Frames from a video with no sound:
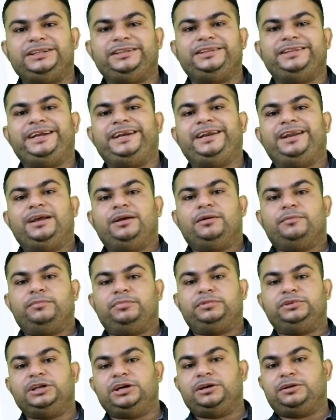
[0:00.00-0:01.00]
In that
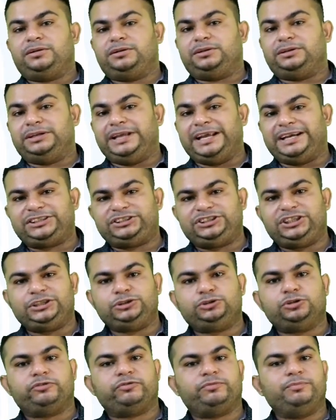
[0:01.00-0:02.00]
the
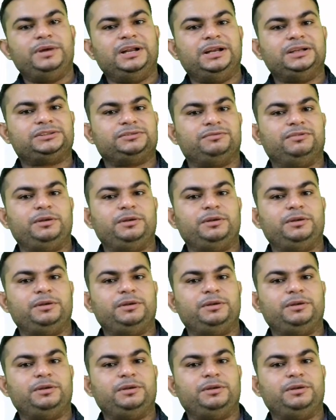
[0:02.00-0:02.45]
exchange of bills